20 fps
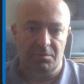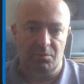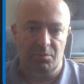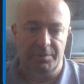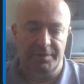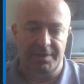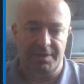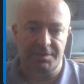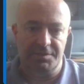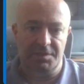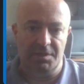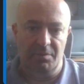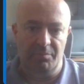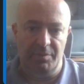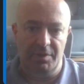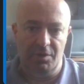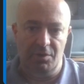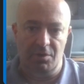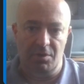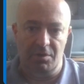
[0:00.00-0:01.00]
When I say
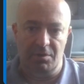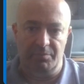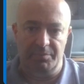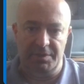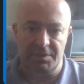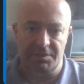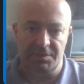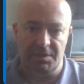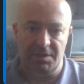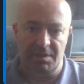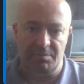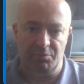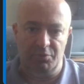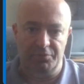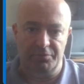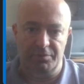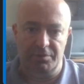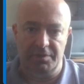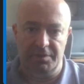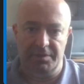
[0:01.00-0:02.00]
big column, basically I'm
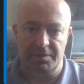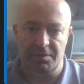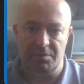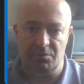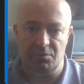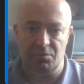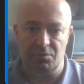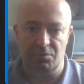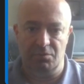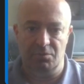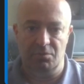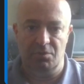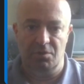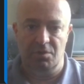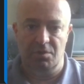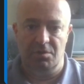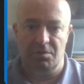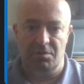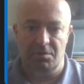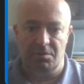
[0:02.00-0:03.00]
referring now to
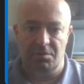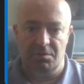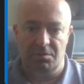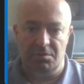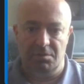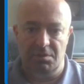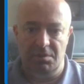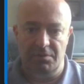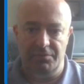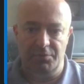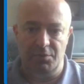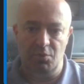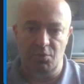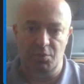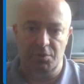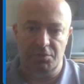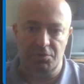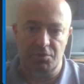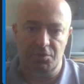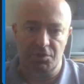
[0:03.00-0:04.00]
if you
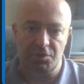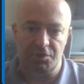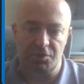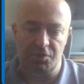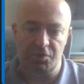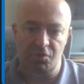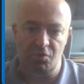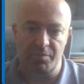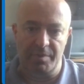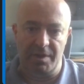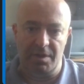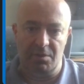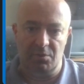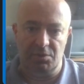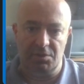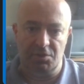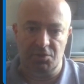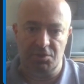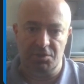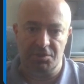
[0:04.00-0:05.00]
were to just zoom
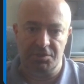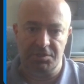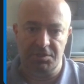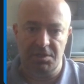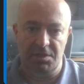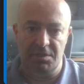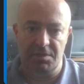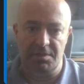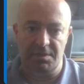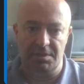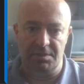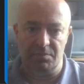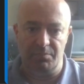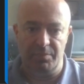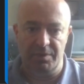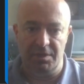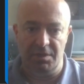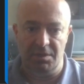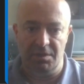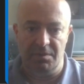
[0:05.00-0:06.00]
out and just see these
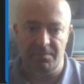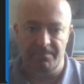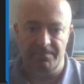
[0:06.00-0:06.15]
big